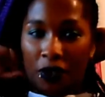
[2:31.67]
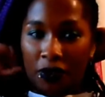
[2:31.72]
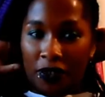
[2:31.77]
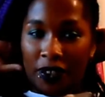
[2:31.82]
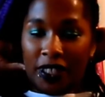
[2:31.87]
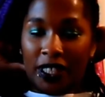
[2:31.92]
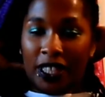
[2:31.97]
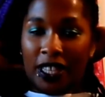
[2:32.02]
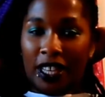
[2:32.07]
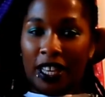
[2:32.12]

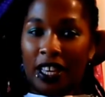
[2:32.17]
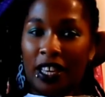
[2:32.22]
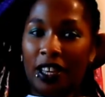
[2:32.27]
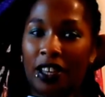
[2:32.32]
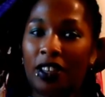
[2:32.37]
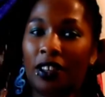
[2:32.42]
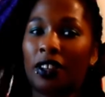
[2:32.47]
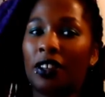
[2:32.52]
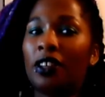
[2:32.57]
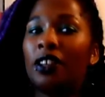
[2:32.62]

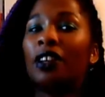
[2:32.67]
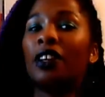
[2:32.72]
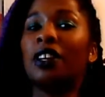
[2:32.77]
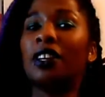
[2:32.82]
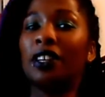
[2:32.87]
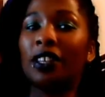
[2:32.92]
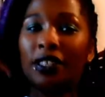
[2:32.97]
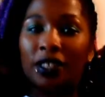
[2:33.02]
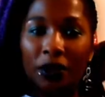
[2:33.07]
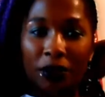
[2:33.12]
obviously
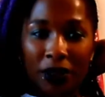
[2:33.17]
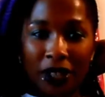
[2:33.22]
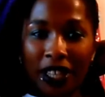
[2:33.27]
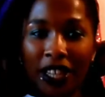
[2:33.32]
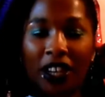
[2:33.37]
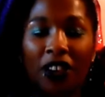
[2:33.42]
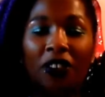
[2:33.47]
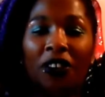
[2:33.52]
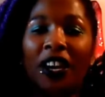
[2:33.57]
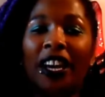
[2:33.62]
because I
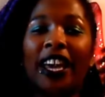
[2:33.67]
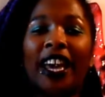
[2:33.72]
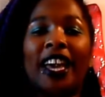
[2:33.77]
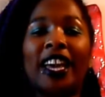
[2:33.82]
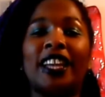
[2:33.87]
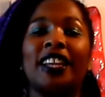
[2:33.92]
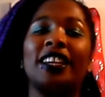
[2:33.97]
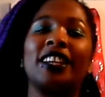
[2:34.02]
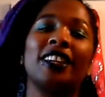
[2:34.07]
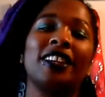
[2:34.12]
wanted it long
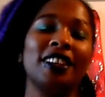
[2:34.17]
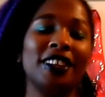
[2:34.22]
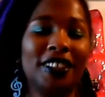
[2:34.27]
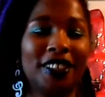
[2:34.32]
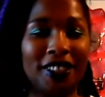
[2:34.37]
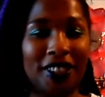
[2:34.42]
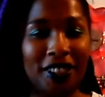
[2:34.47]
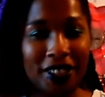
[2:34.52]
again.